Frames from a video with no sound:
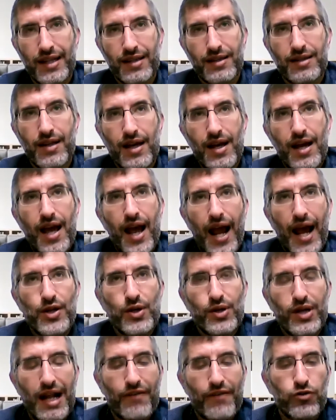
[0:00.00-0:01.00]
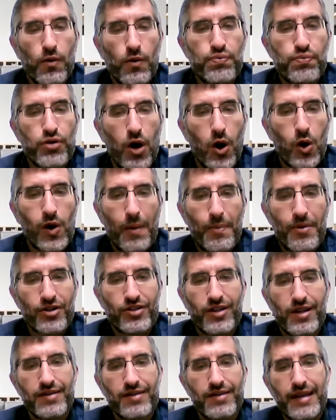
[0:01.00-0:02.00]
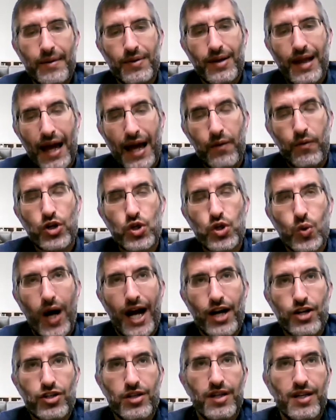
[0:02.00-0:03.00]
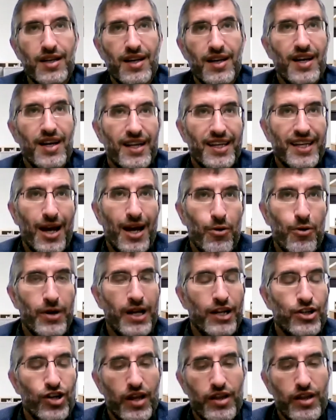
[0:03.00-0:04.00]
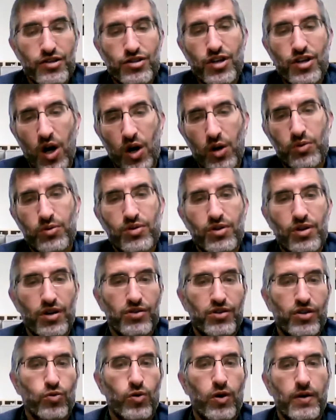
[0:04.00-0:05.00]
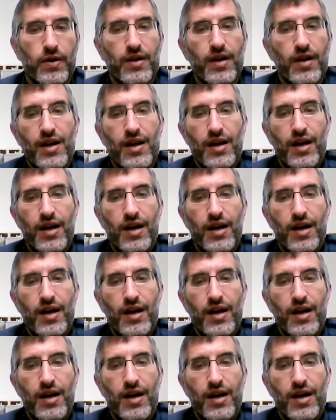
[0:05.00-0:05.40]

And you can have two programmers in the same language who actually can't read each other's code because this one